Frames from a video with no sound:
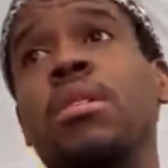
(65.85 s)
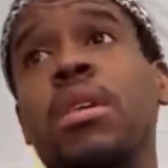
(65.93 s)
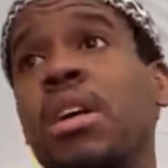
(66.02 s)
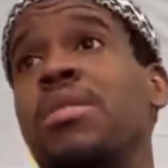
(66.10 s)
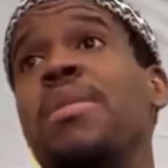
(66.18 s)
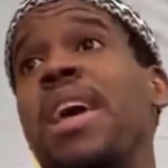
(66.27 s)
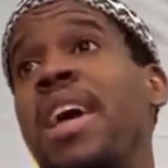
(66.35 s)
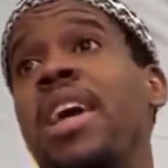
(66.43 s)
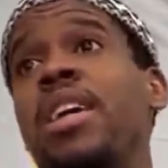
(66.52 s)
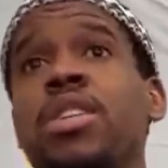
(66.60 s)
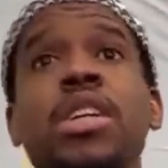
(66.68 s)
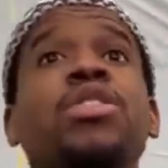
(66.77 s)
Because of my
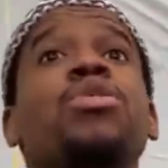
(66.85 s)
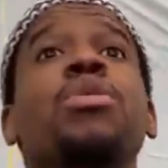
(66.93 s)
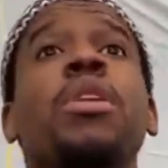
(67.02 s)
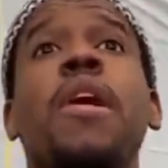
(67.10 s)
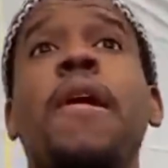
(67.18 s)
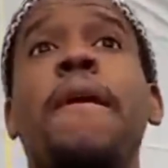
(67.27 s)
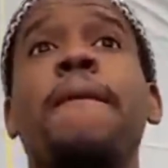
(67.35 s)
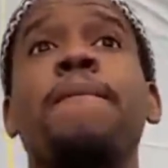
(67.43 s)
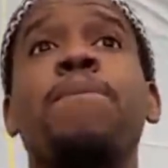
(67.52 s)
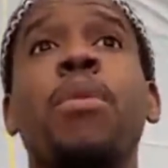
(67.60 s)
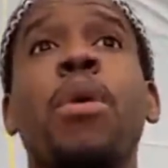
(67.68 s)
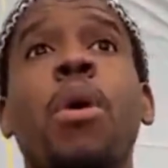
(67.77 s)
age, he's too young.
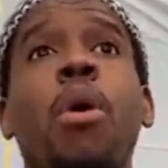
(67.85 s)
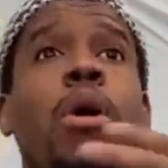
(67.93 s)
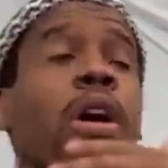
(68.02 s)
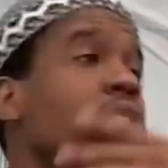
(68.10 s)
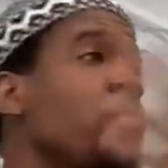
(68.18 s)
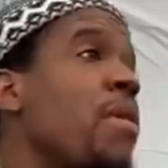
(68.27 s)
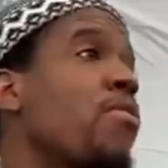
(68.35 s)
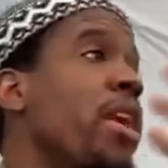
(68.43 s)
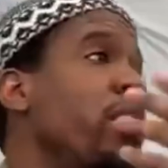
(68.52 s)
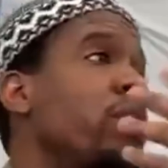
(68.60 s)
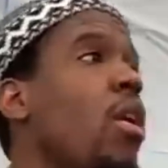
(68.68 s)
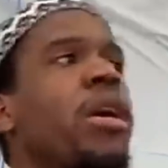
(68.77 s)
Or because of my
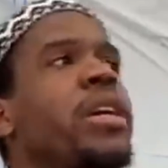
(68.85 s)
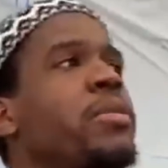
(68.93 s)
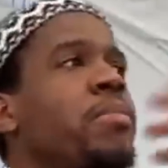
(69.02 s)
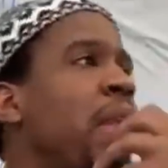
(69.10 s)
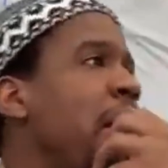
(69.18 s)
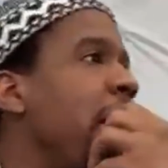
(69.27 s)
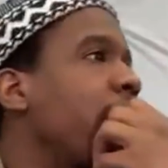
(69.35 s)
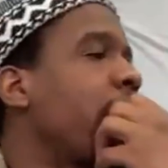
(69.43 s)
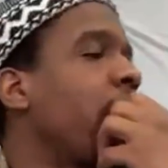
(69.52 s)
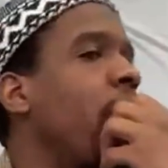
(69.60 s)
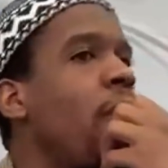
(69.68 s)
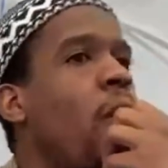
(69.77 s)
race, oh, he's black.
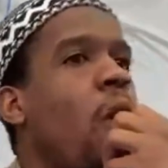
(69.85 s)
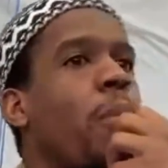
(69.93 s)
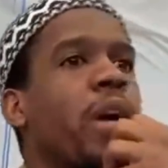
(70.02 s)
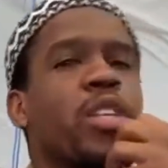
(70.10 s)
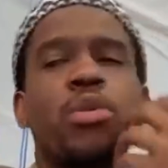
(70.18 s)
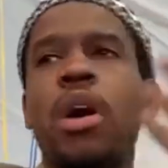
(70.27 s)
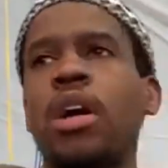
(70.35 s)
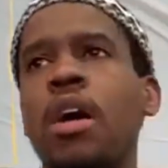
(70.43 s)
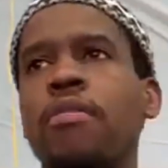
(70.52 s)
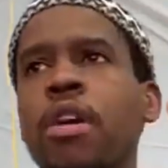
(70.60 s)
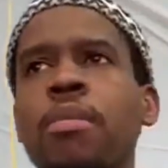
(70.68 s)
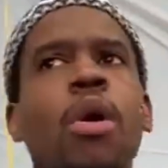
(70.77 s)
Or because of where I
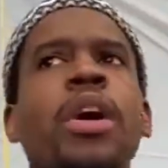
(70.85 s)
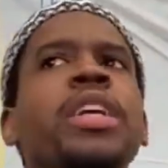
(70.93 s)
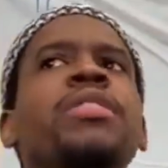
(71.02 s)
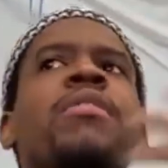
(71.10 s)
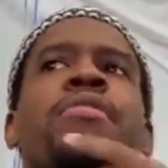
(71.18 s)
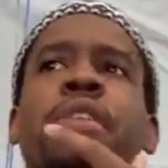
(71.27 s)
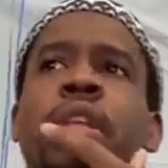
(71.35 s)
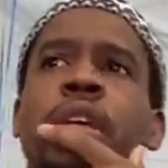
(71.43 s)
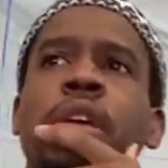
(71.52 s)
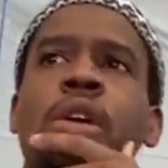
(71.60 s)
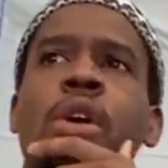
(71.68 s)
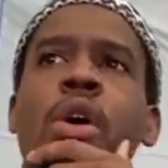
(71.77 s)
come from, oh, he's from
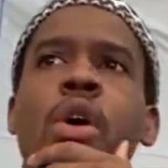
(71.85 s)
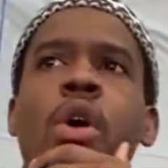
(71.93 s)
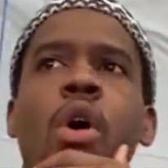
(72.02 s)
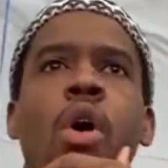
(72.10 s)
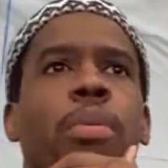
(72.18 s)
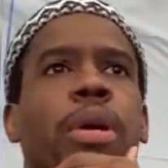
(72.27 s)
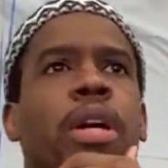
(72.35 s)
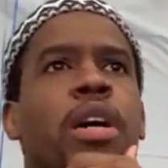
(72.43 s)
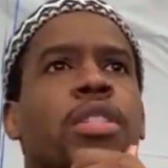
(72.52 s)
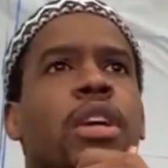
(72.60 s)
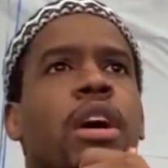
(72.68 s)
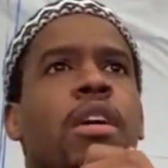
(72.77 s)
Philly. Or
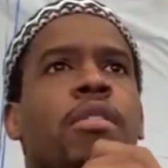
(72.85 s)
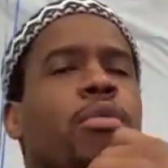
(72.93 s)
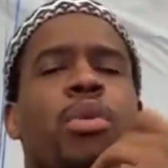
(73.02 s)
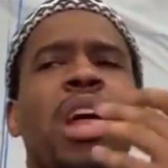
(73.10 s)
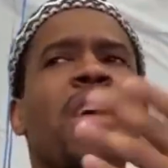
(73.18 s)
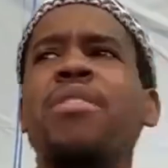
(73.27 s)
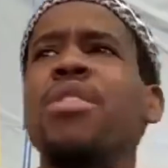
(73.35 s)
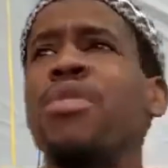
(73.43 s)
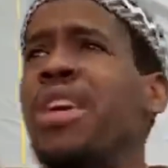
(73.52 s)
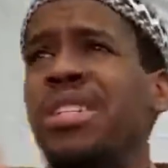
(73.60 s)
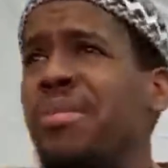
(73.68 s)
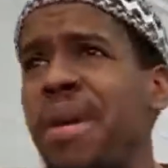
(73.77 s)
because of whatever the
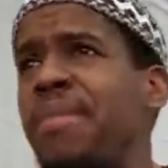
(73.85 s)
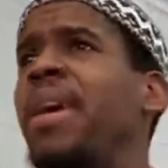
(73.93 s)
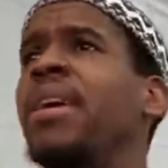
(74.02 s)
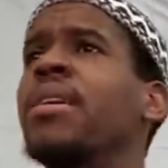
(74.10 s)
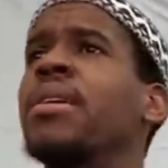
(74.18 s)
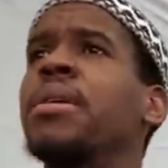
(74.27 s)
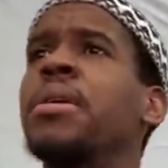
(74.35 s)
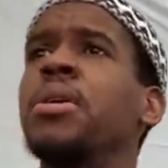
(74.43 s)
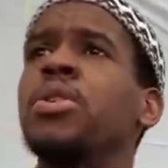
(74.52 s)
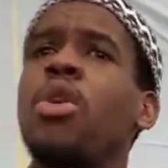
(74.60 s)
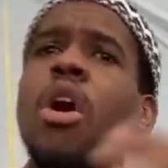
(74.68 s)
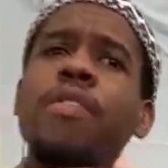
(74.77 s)
reason may be.
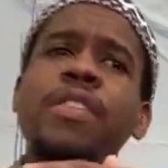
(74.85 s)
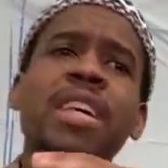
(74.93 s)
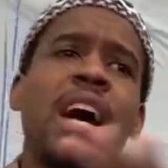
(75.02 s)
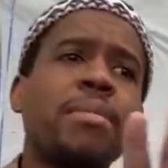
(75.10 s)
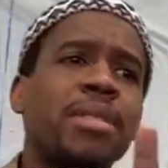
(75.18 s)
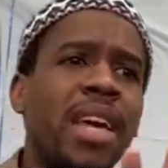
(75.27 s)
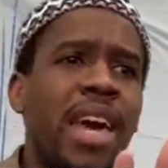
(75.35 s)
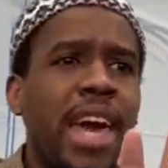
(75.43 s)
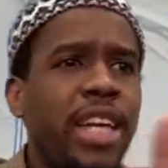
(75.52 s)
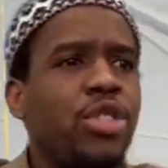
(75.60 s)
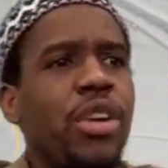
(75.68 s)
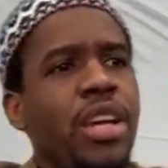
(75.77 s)
So oftentimes the
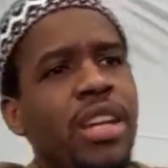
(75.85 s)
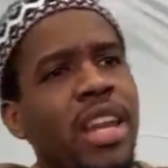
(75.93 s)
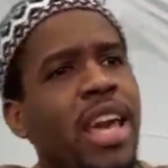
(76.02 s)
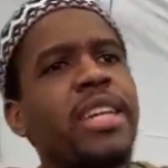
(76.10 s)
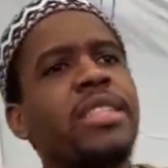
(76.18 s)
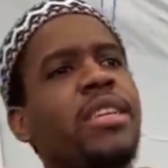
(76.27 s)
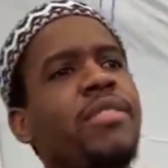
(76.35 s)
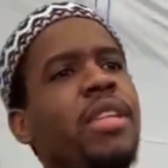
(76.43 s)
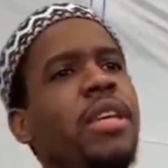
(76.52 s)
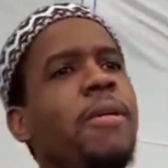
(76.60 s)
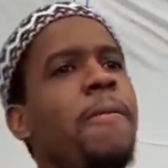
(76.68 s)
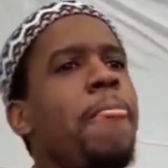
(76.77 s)
hatred and the
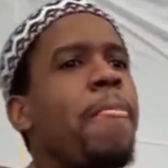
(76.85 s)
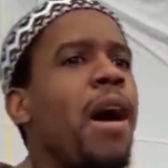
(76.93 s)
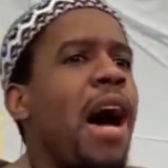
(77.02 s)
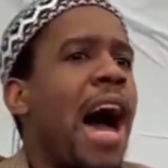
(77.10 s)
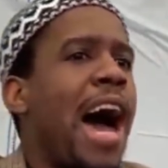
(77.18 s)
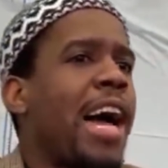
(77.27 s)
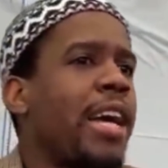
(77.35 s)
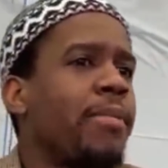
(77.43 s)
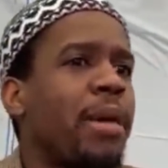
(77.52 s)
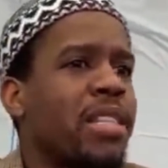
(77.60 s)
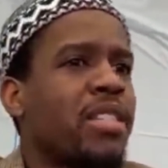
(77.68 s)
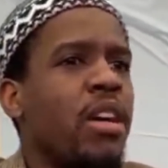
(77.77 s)
negativity, I
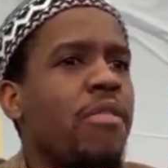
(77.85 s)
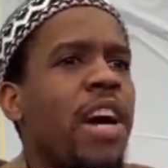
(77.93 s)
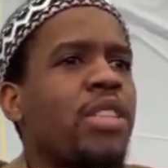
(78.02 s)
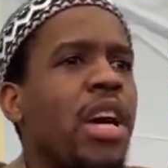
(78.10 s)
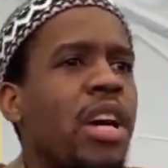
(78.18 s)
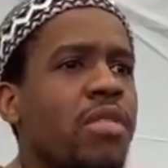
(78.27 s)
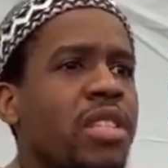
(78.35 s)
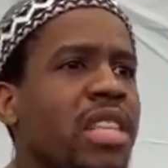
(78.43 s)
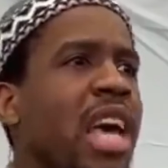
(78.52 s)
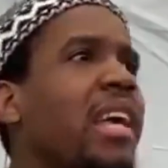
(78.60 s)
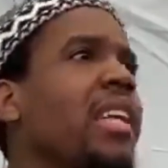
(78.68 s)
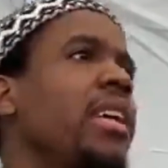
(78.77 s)
try to
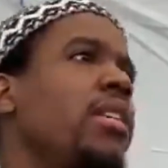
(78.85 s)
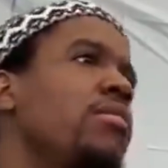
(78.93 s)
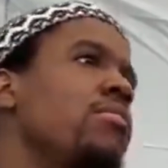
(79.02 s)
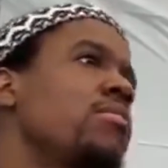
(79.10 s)
recycle it.